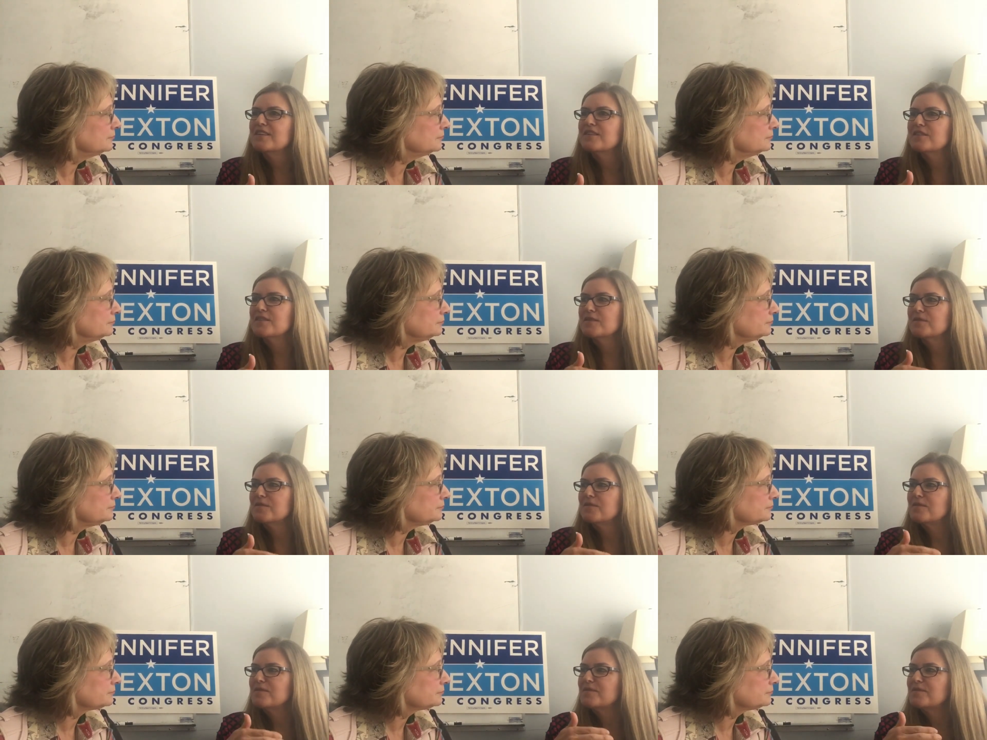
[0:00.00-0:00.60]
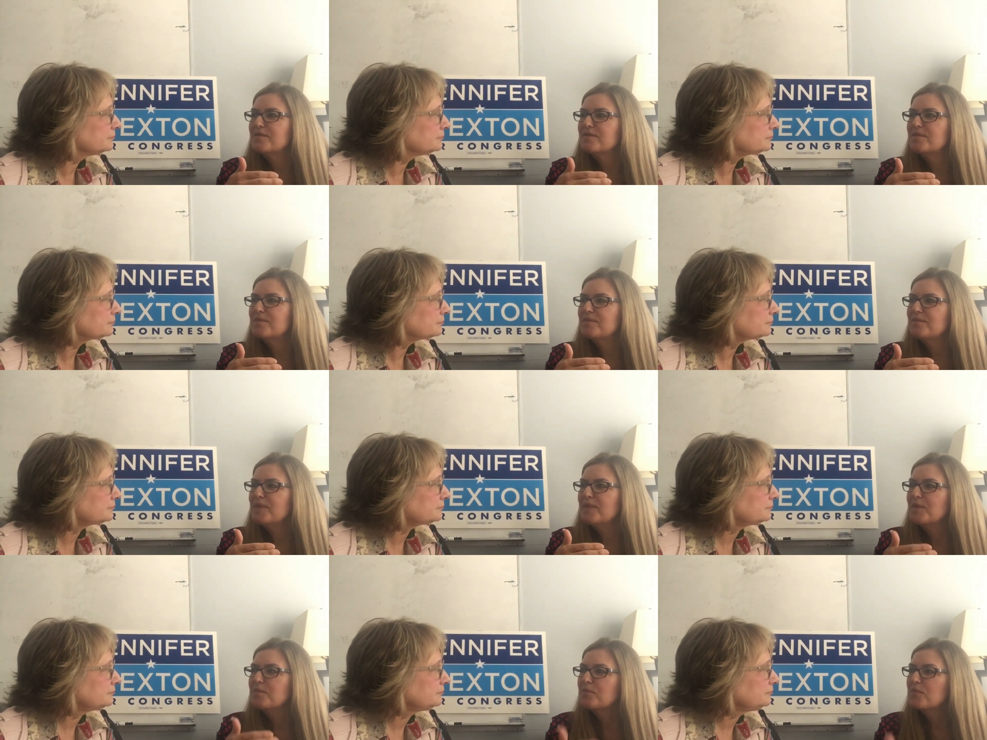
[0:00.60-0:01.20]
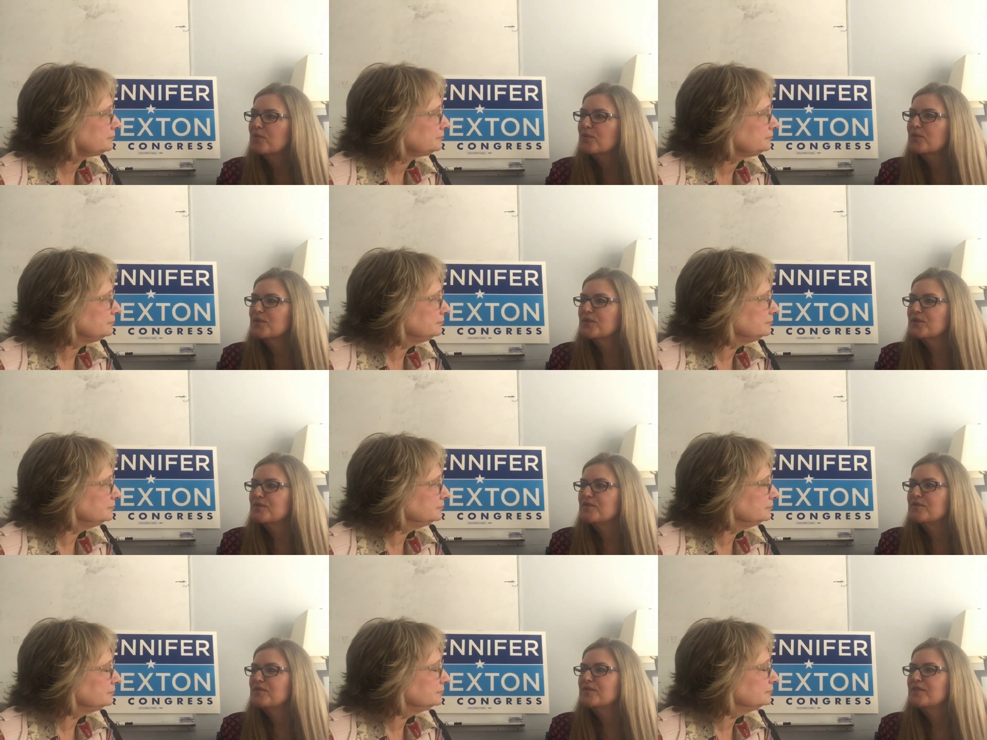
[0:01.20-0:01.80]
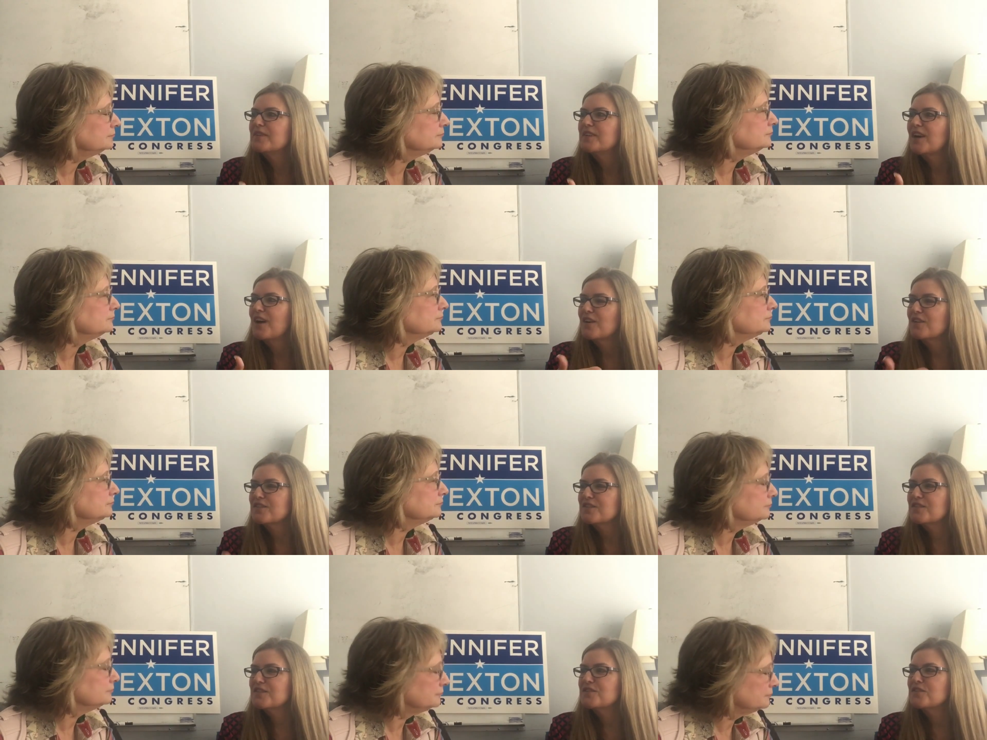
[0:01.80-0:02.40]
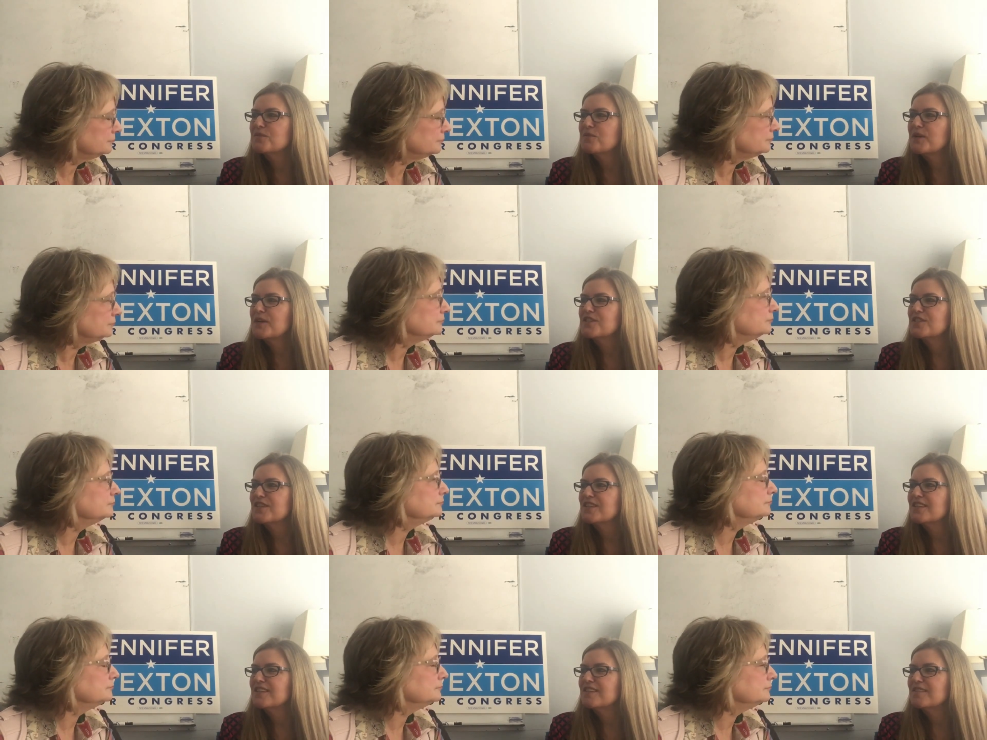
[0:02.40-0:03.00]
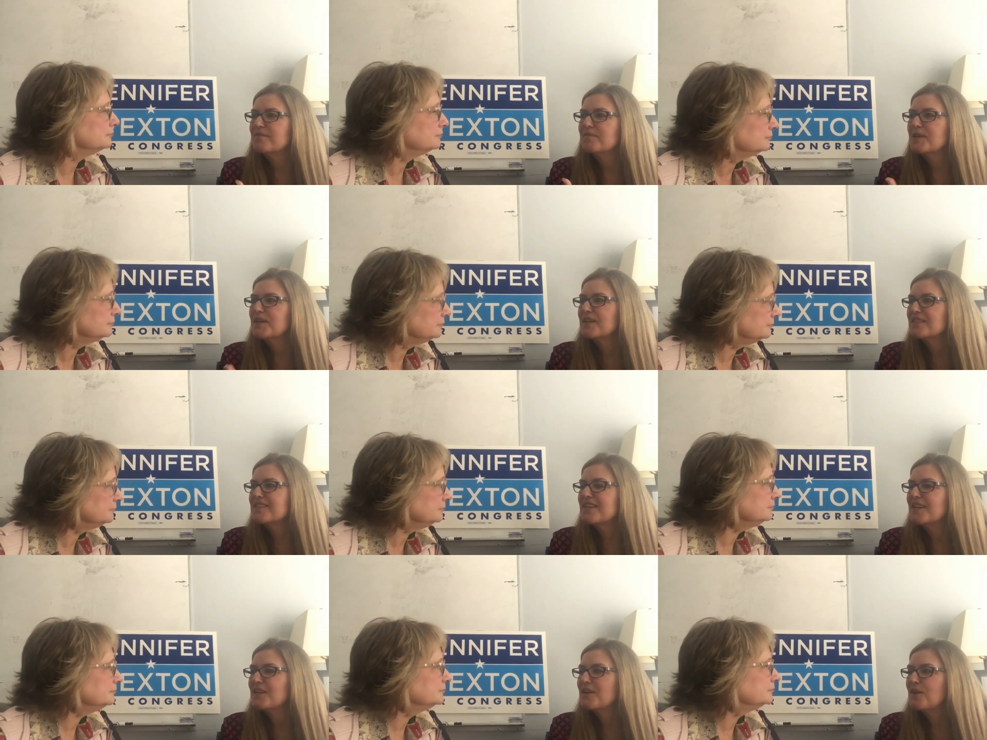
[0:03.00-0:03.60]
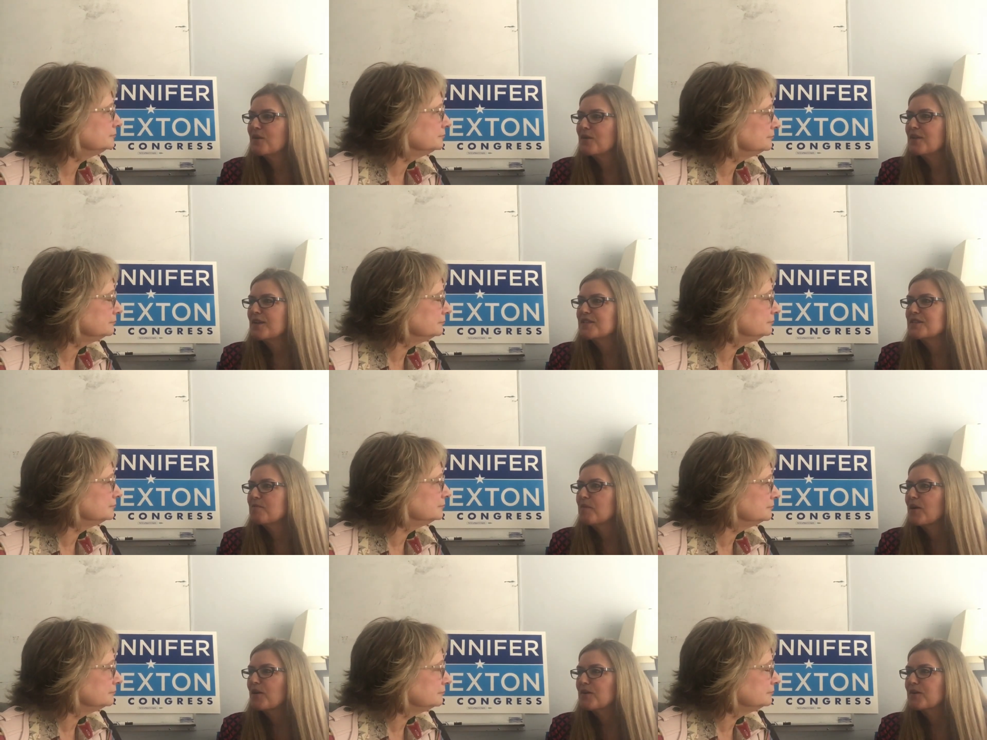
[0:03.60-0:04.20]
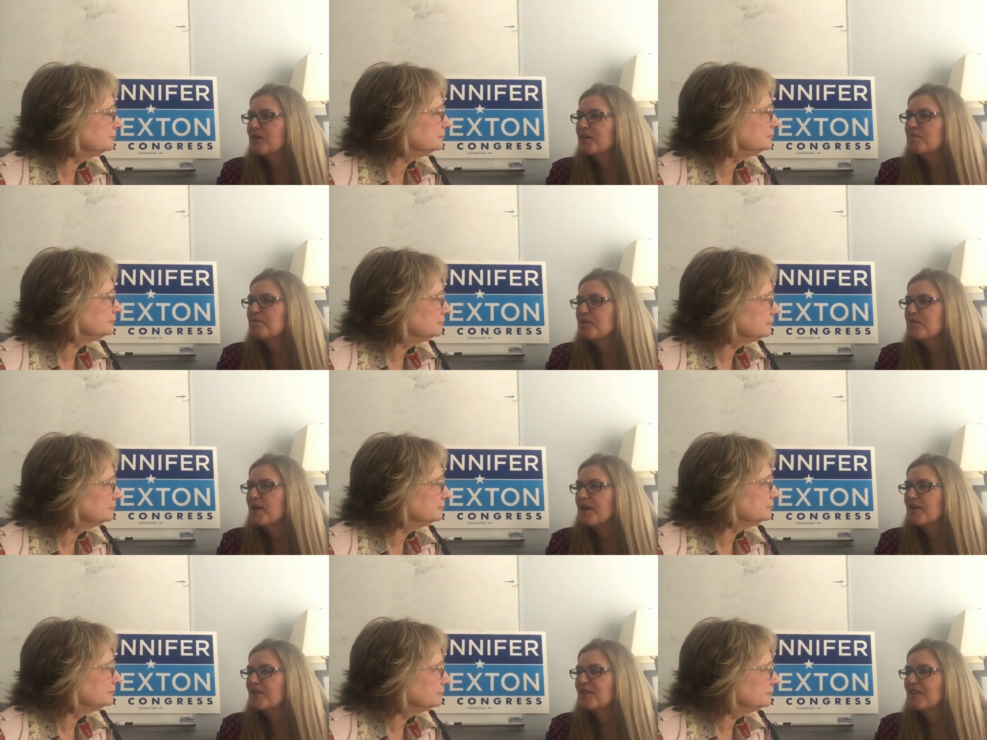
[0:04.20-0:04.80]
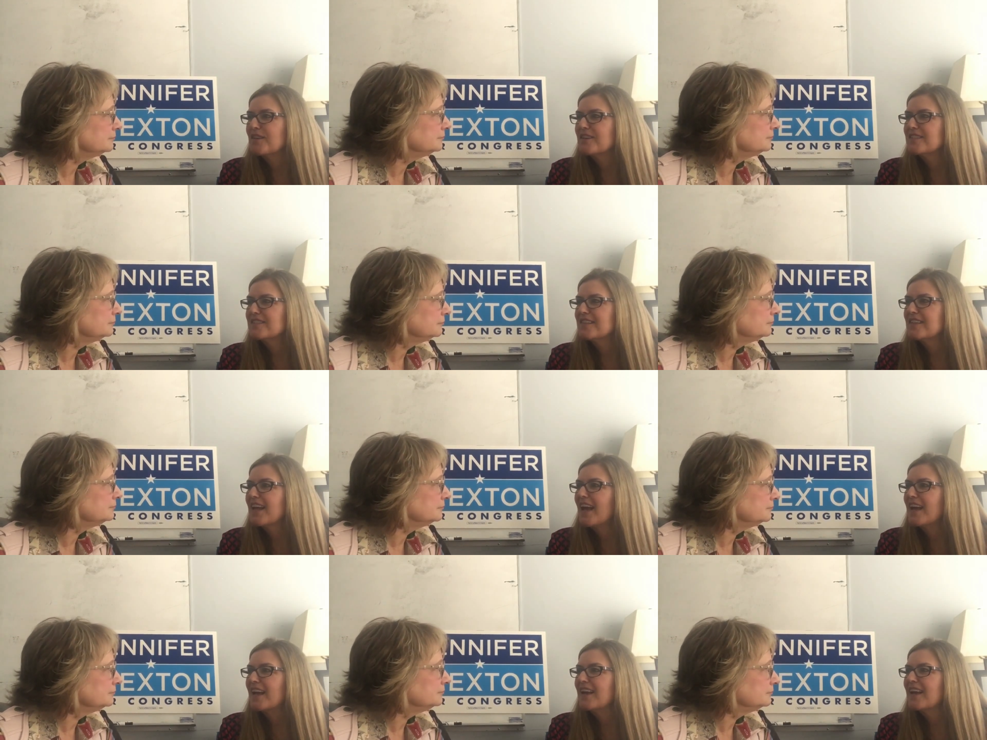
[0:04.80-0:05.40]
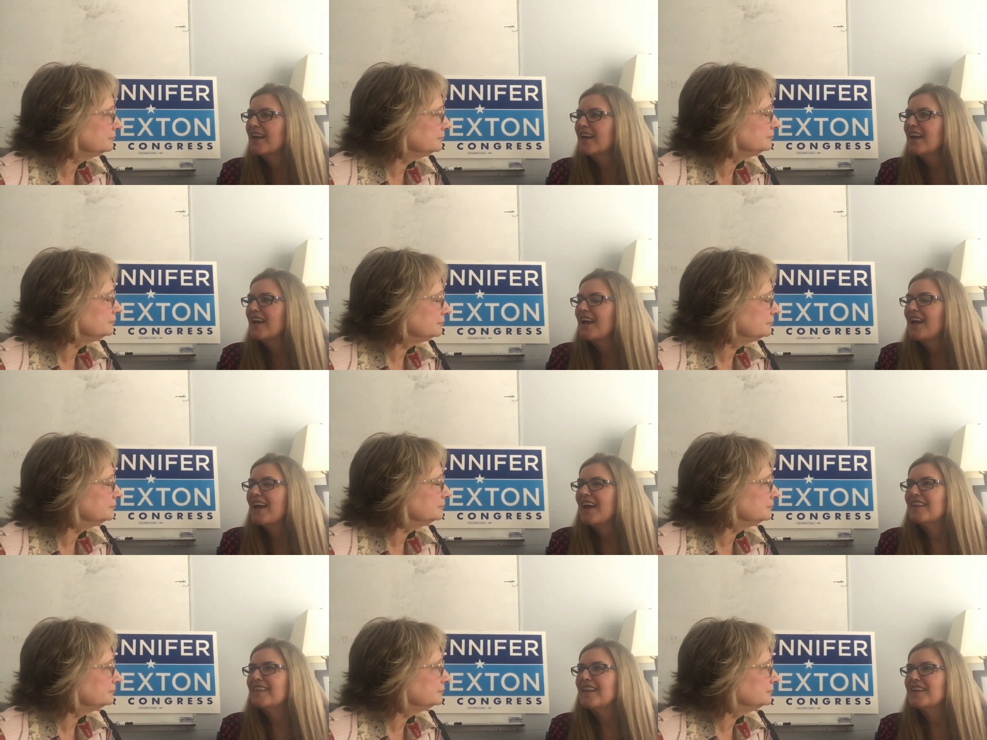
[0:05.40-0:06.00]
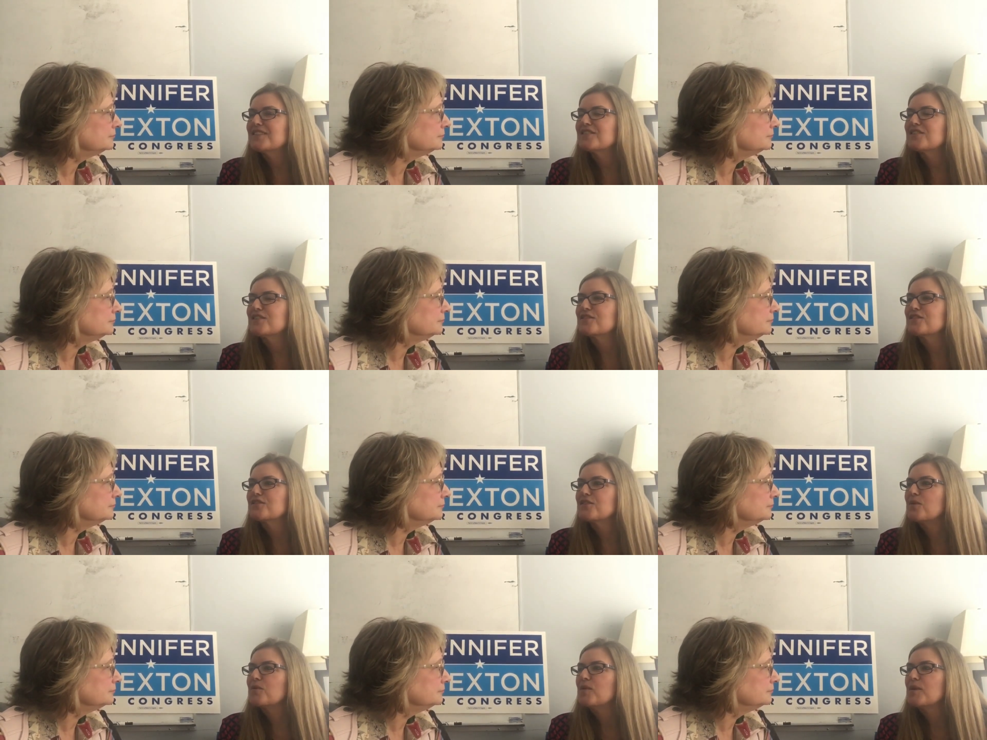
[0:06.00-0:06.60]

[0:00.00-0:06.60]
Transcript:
Speaker 1: to improve our situation and because mm-hmm. they know that tomorrow can be better than today and that's just so